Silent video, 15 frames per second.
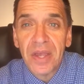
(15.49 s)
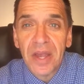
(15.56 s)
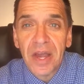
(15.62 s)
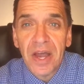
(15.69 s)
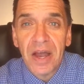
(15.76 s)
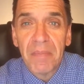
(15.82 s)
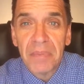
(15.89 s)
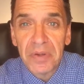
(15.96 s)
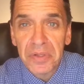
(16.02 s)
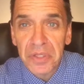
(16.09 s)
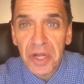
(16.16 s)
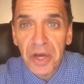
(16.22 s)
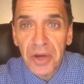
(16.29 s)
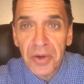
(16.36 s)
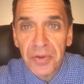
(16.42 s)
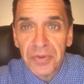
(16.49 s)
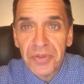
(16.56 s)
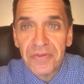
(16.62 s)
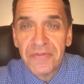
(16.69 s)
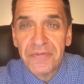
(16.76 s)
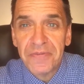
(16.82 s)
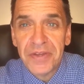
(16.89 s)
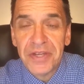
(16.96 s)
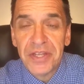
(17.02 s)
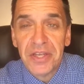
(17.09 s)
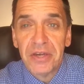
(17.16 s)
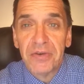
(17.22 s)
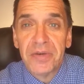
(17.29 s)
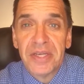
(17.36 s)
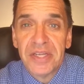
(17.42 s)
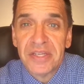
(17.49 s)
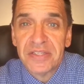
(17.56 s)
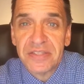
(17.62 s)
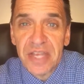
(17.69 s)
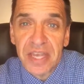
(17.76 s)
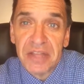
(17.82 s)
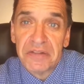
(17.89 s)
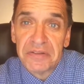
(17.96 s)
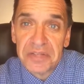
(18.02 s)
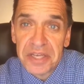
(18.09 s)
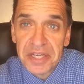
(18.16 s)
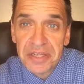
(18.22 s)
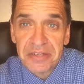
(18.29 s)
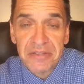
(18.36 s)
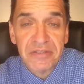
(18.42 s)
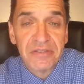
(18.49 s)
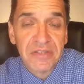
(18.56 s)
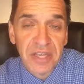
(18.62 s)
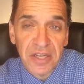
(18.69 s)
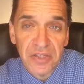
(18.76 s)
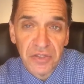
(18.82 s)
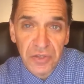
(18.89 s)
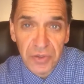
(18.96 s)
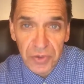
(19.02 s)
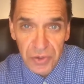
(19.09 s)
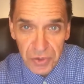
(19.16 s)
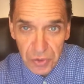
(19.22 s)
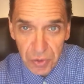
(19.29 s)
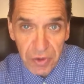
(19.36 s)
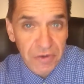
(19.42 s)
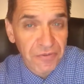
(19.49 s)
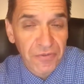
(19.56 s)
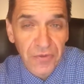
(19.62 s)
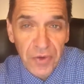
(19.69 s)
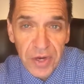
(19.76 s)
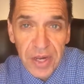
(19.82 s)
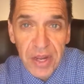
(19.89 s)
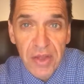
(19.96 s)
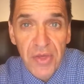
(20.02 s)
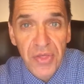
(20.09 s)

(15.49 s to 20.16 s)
below the video is a link to schedule your free